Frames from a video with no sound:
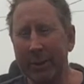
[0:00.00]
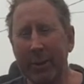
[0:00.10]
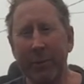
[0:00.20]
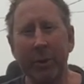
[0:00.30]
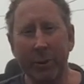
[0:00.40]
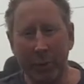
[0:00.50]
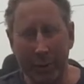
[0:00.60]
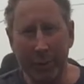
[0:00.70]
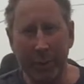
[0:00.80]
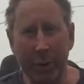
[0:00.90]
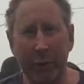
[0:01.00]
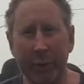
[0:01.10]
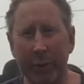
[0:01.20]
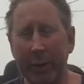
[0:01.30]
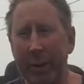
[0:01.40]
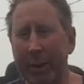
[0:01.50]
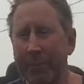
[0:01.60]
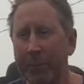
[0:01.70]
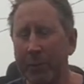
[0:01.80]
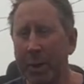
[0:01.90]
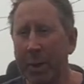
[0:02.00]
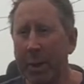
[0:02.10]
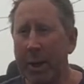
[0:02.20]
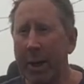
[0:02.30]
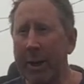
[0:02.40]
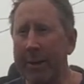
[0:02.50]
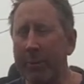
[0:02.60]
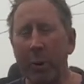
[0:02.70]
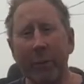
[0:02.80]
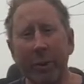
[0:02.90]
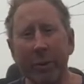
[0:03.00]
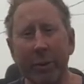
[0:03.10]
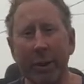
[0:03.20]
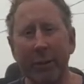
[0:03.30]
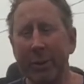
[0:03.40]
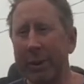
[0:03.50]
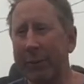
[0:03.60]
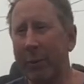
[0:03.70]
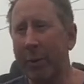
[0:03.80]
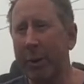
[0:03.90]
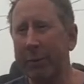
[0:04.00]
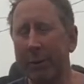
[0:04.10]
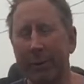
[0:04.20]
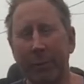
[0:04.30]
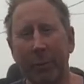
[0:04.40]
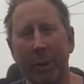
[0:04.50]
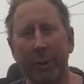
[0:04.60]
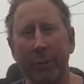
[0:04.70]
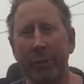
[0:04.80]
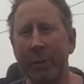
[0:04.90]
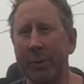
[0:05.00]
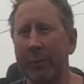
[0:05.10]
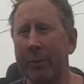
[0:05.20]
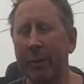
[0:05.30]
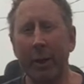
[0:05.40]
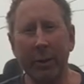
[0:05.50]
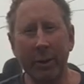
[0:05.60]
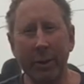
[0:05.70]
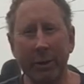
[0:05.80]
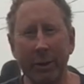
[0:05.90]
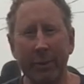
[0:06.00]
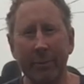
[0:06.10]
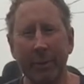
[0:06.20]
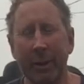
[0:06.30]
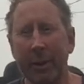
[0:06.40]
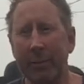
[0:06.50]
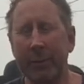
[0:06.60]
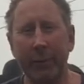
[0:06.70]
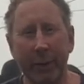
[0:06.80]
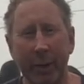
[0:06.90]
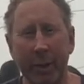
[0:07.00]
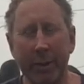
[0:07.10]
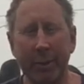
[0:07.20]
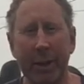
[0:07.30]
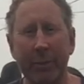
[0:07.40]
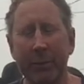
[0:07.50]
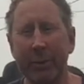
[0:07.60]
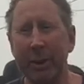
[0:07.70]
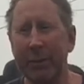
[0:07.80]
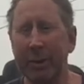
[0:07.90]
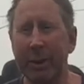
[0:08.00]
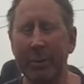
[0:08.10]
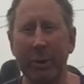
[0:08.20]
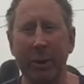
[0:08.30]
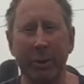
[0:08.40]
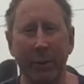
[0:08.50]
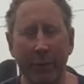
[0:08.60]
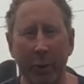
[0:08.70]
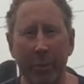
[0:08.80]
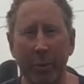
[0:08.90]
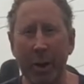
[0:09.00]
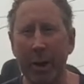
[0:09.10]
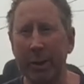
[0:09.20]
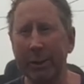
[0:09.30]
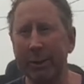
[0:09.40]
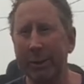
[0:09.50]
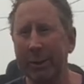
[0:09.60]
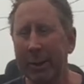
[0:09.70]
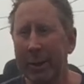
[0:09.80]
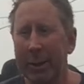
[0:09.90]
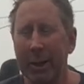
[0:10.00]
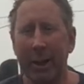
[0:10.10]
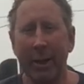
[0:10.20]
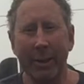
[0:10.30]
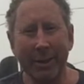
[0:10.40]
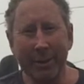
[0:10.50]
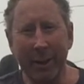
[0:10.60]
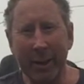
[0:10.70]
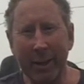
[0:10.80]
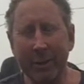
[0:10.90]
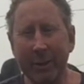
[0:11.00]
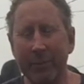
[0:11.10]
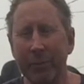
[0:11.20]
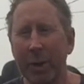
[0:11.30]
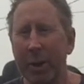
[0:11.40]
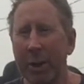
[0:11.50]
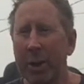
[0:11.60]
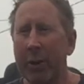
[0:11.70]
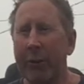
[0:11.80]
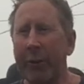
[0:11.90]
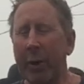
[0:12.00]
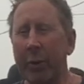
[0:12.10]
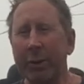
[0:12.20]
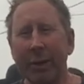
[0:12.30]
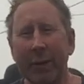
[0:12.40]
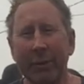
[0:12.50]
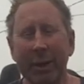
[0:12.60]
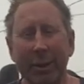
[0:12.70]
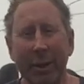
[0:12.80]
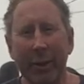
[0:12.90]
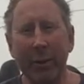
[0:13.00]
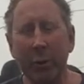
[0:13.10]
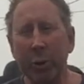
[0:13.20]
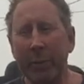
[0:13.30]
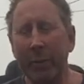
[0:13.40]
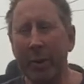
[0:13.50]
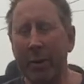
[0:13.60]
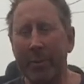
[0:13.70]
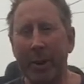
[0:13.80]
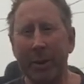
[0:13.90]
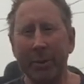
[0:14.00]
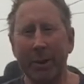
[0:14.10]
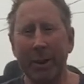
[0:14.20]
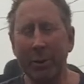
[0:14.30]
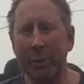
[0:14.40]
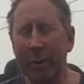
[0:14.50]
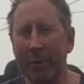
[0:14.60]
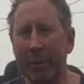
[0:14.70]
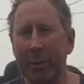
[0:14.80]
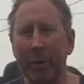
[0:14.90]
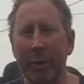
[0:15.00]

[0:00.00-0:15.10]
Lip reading: have been disrupting the ozone layer. What have we used CFCs for? Well, we've used them for air conditioning. Freon is a type of CFC, the production of foam products, insulation. So CFC is another group of compounds that has disrupted the